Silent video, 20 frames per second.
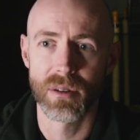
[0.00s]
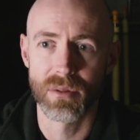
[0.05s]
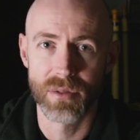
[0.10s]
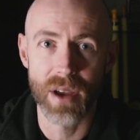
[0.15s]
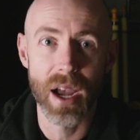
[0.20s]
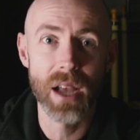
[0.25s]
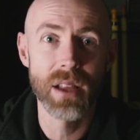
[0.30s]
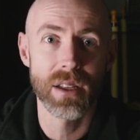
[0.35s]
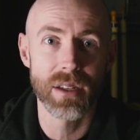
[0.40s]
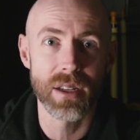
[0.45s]

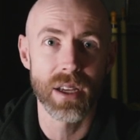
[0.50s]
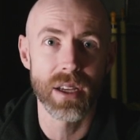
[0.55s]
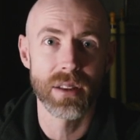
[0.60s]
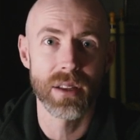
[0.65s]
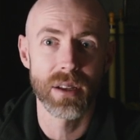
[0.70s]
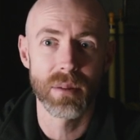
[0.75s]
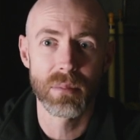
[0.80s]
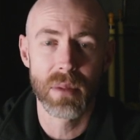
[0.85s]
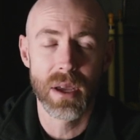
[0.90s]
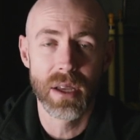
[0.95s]
validate
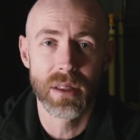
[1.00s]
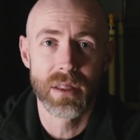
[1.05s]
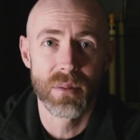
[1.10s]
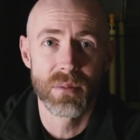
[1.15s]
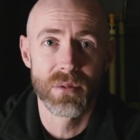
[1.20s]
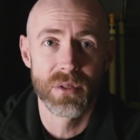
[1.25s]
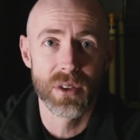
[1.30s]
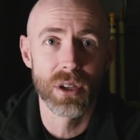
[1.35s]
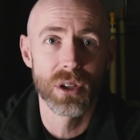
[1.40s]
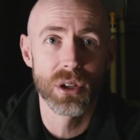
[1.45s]
them make
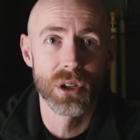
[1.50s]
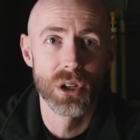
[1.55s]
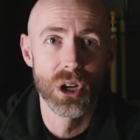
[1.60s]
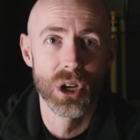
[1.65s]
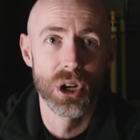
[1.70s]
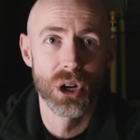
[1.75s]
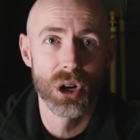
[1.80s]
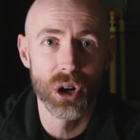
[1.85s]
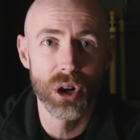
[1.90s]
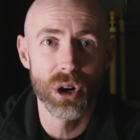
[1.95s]
them feel
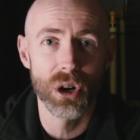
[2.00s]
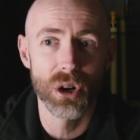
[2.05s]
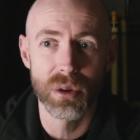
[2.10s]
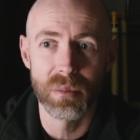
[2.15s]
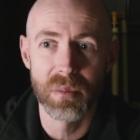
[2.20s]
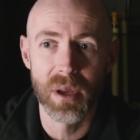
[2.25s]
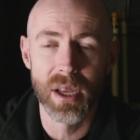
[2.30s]
heard,